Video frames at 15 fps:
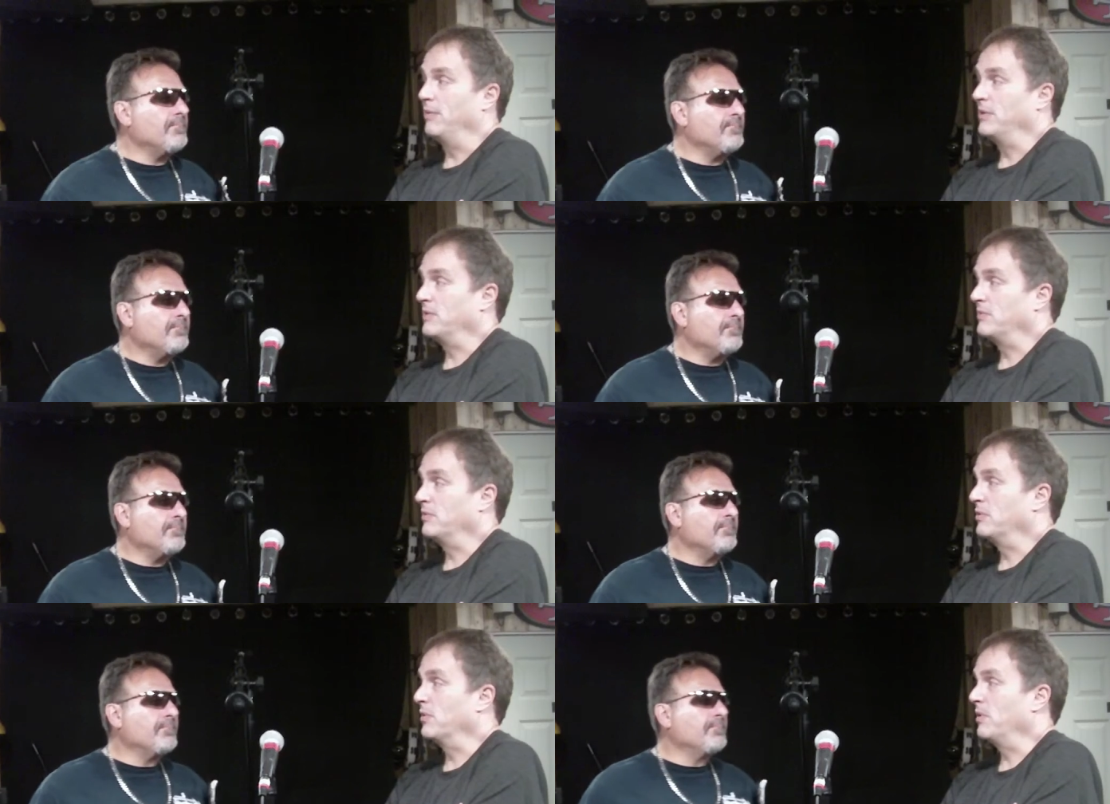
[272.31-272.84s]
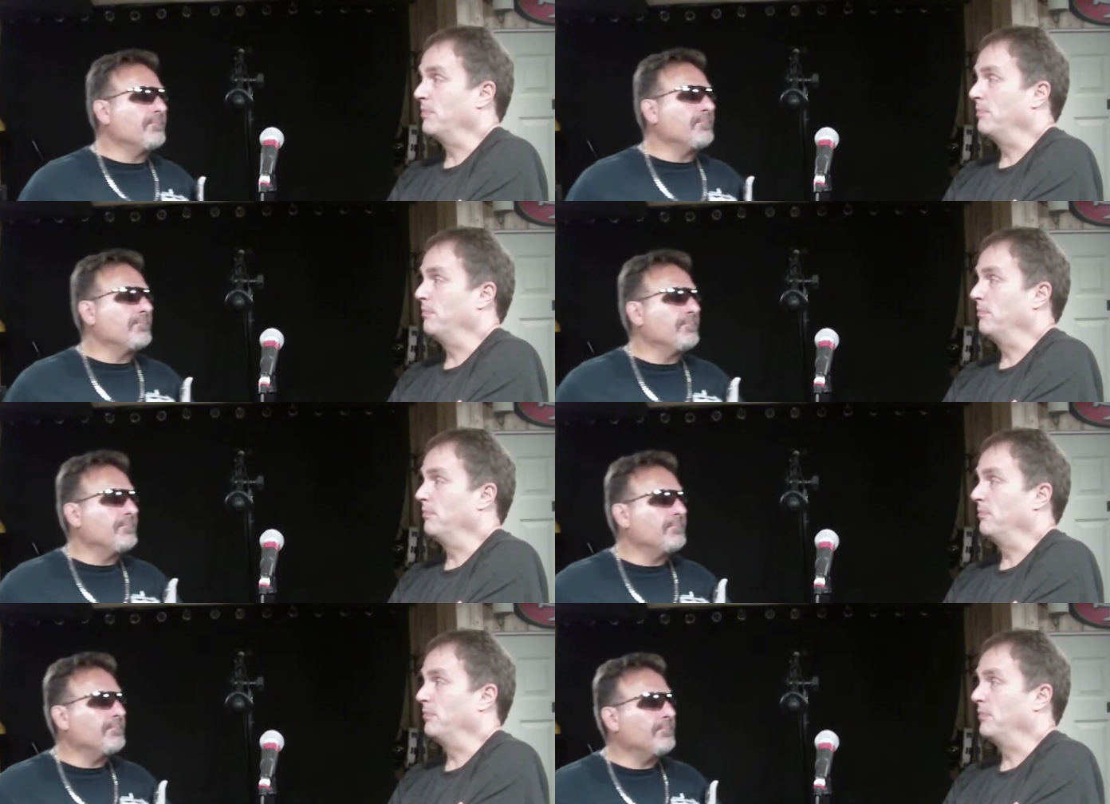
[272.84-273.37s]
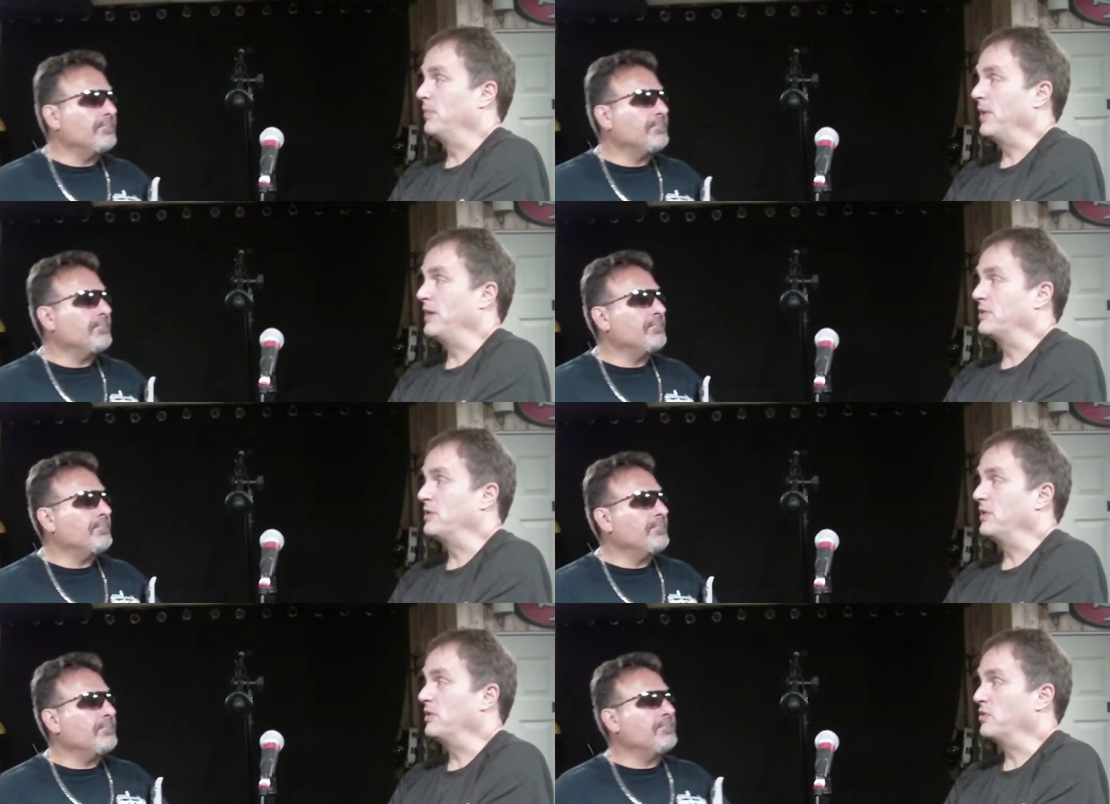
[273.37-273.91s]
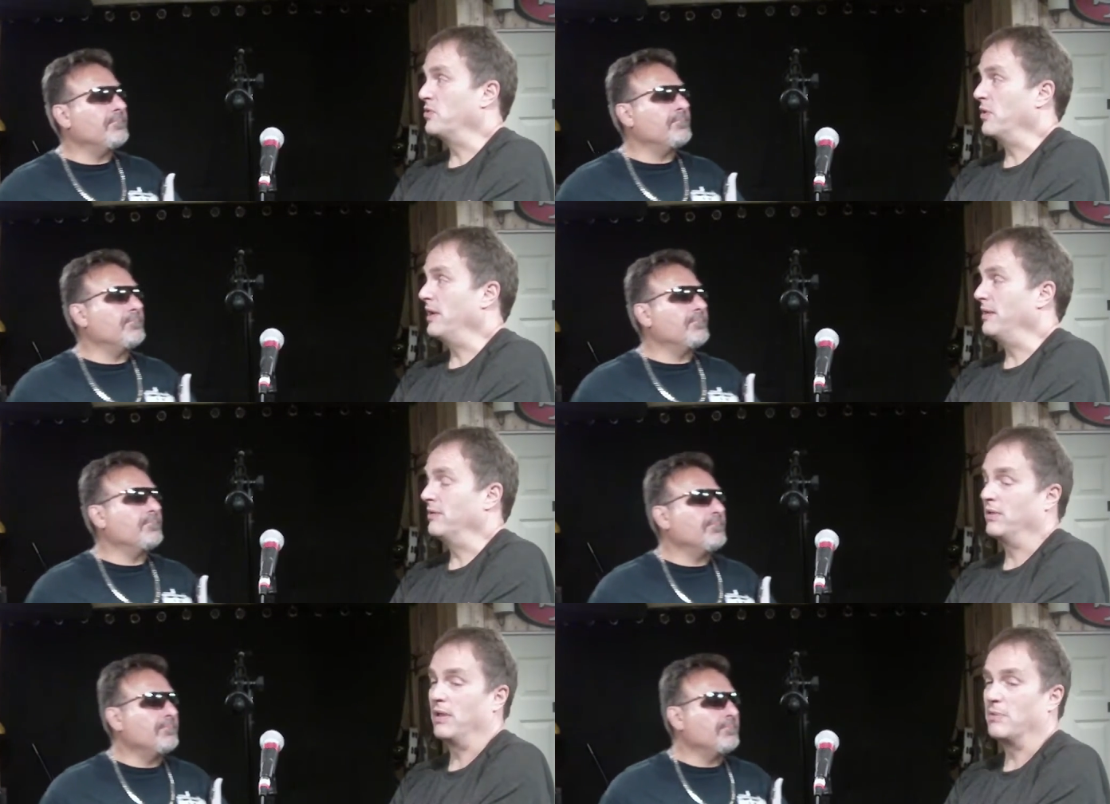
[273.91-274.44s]
Speaker 1: was grew up and raised in
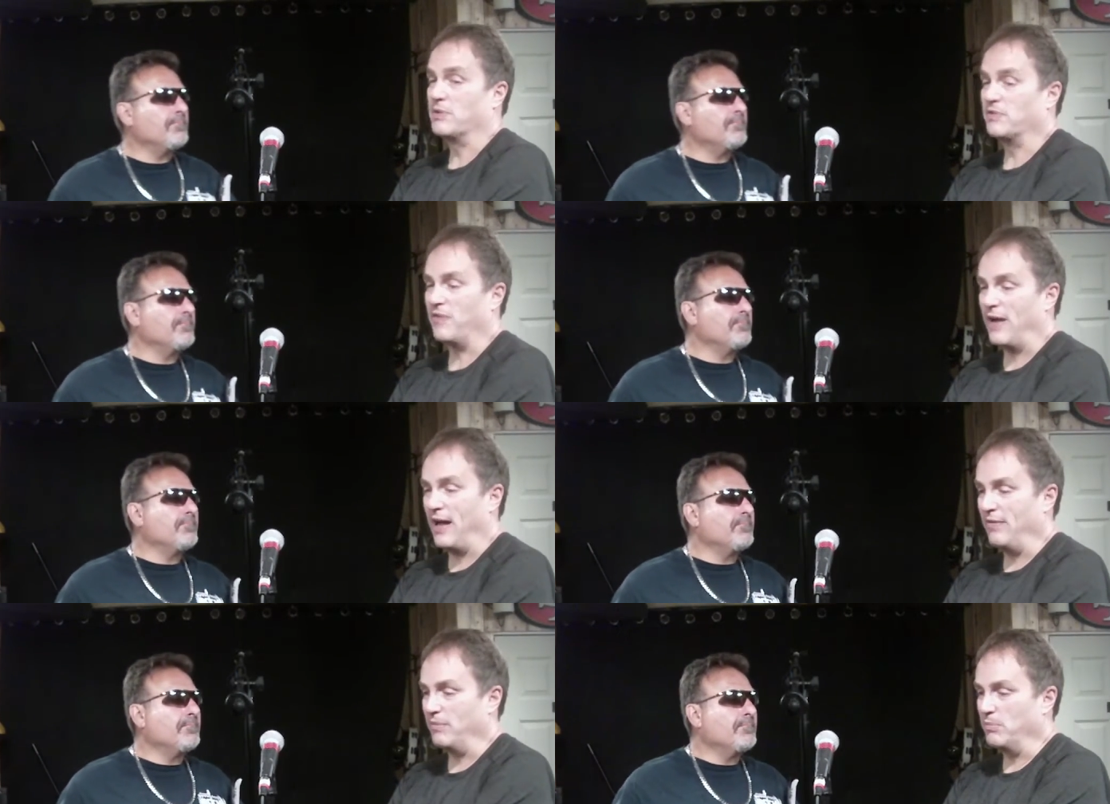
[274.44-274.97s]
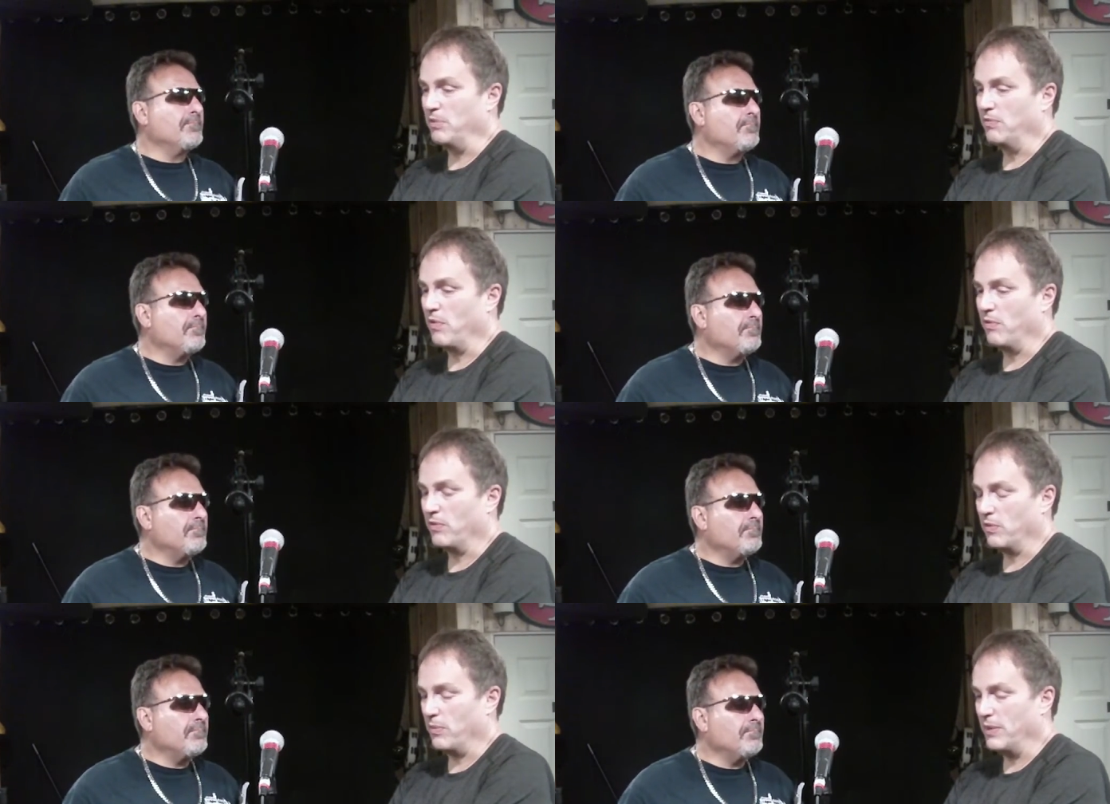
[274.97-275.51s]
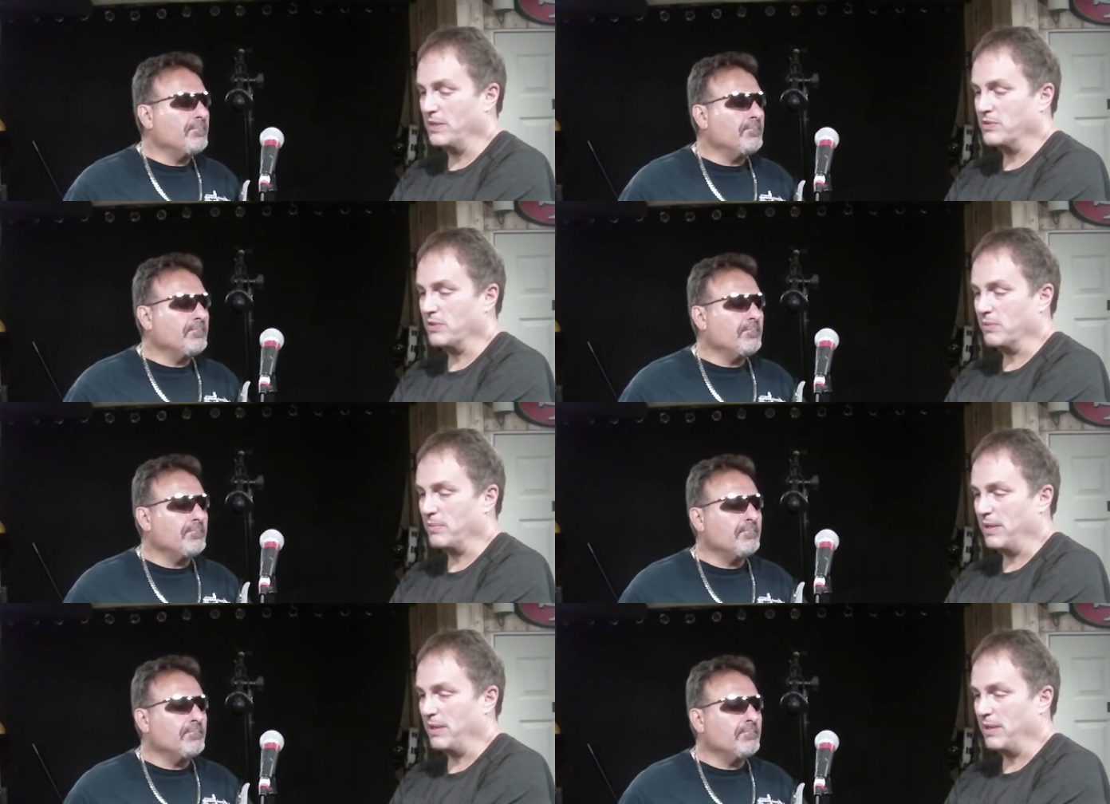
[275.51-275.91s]
Detroit until I was five and moved over to Windsor.